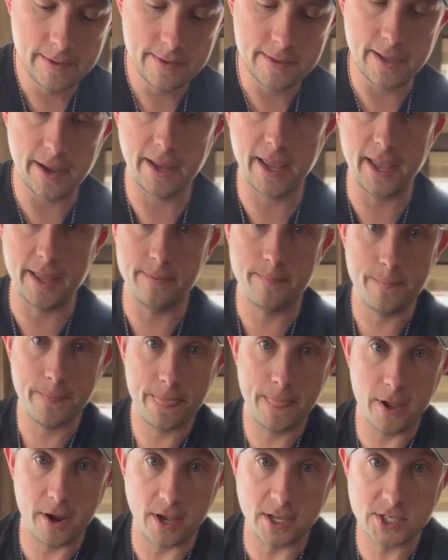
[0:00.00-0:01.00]
Now again,
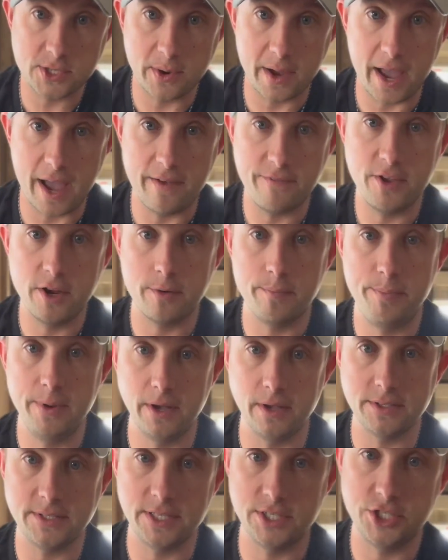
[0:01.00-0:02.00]
you also have your
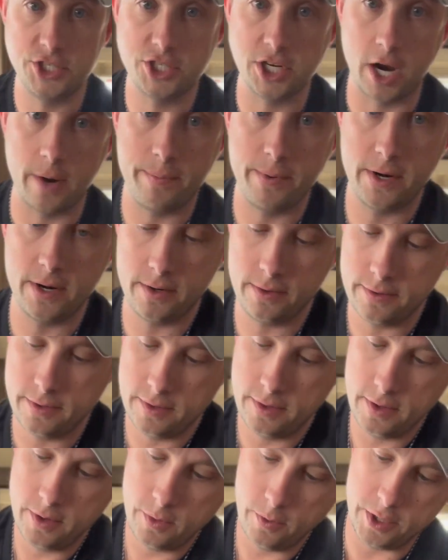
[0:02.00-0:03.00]
built-in sharpener,
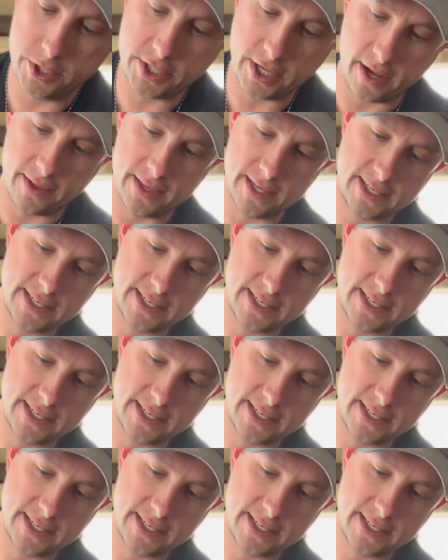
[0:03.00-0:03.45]
which on the